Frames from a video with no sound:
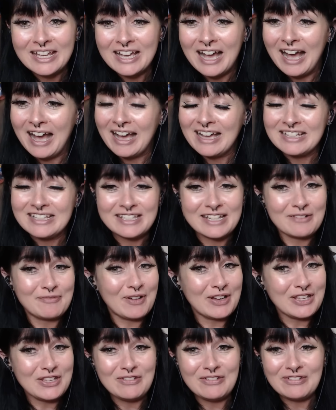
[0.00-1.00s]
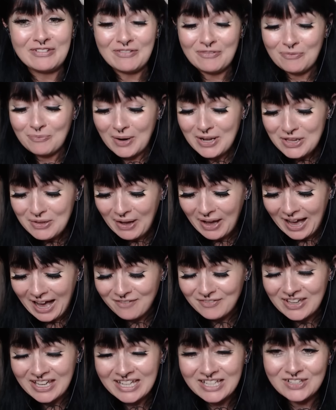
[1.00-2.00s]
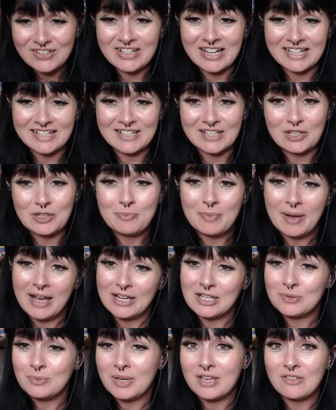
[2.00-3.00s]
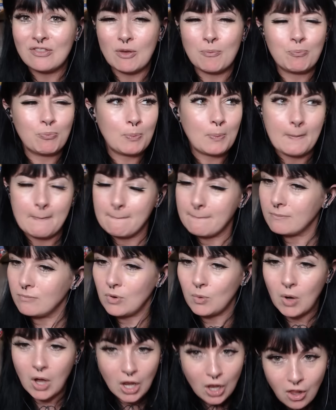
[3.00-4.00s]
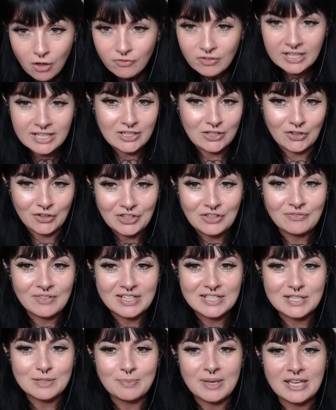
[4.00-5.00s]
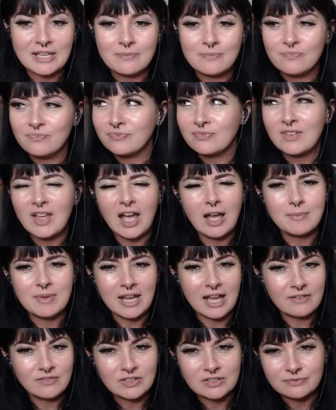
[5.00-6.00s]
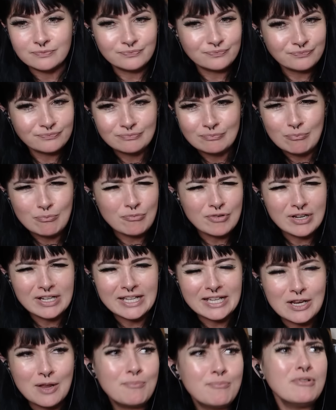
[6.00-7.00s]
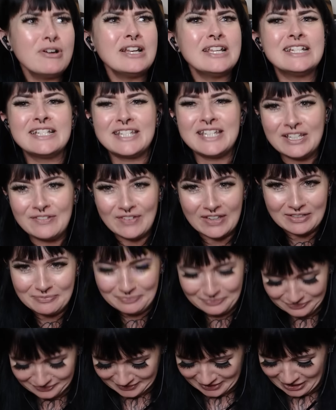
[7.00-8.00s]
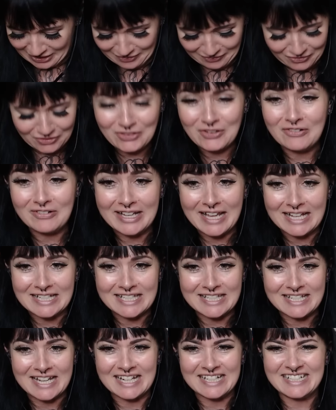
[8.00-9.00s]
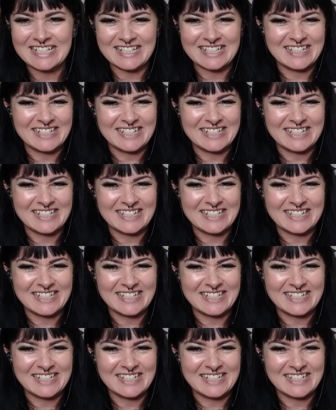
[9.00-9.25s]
And when you have a history lesson combined with a lovely looking recipe, I'm in heaven. Brilliant, brilliant TV. I'm thoroughly entertained.